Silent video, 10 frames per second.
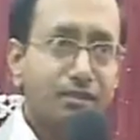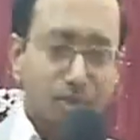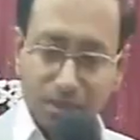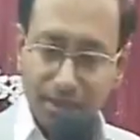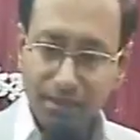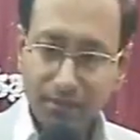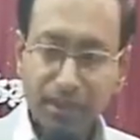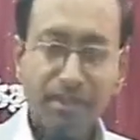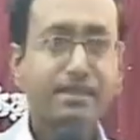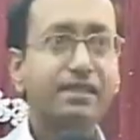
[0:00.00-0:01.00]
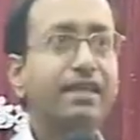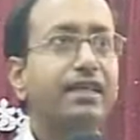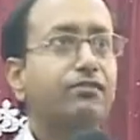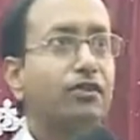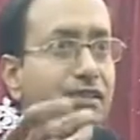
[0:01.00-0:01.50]
so she couldn't
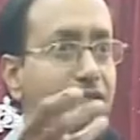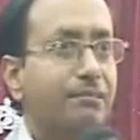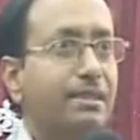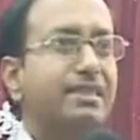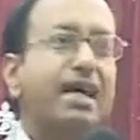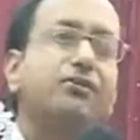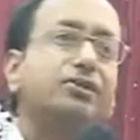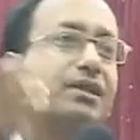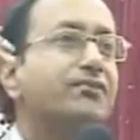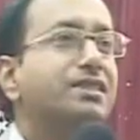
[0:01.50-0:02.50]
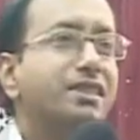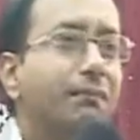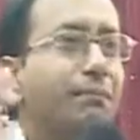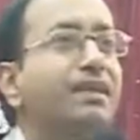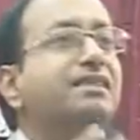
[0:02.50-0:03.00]
stay for three months. I was
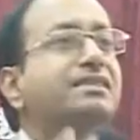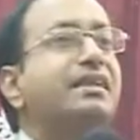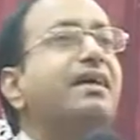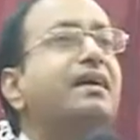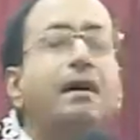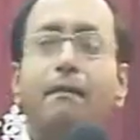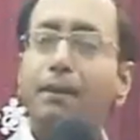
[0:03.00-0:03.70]
requesting, please stay.